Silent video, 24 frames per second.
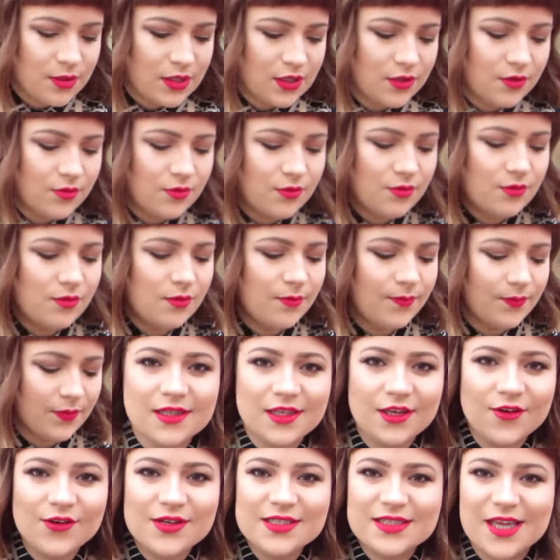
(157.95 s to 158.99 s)
Pretty cool.
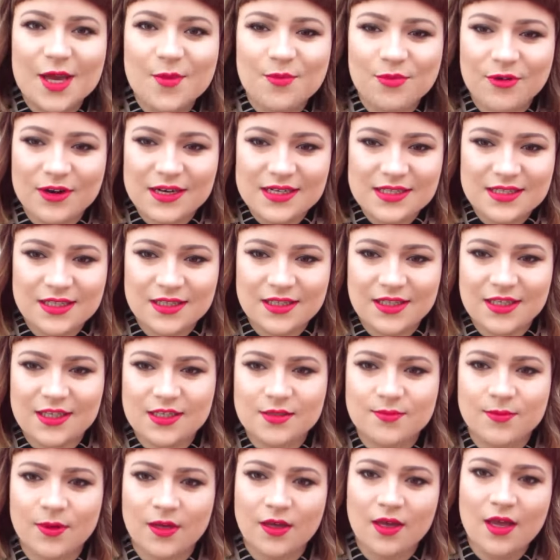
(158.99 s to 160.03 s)
You always get a print in
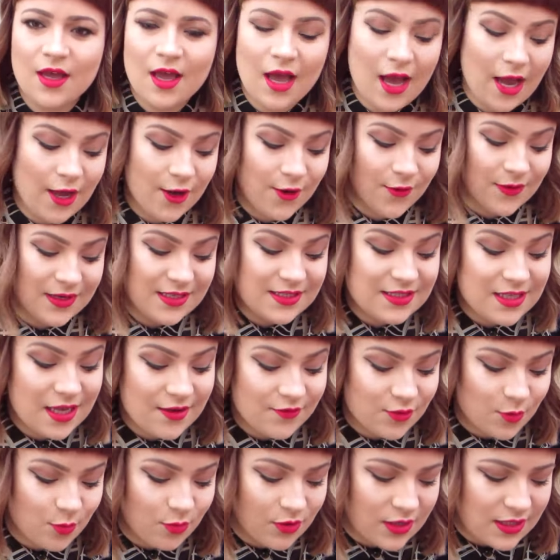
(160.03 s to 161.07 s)
these, but I always
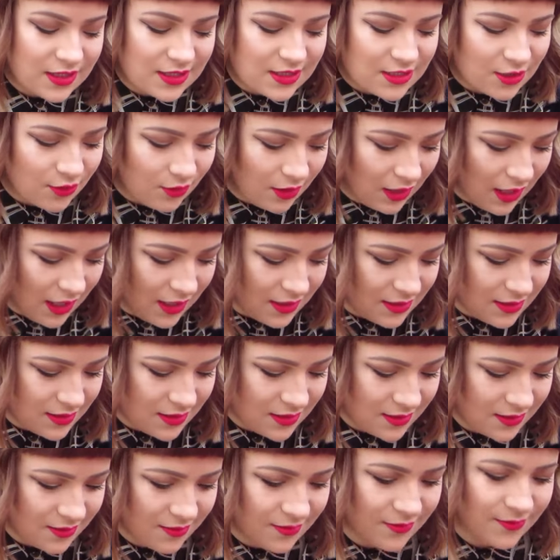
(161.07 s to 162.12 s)
save the prints till
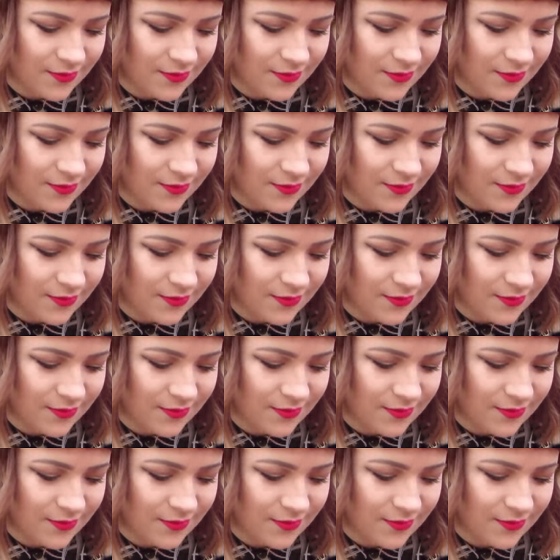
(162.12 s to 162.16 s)
last.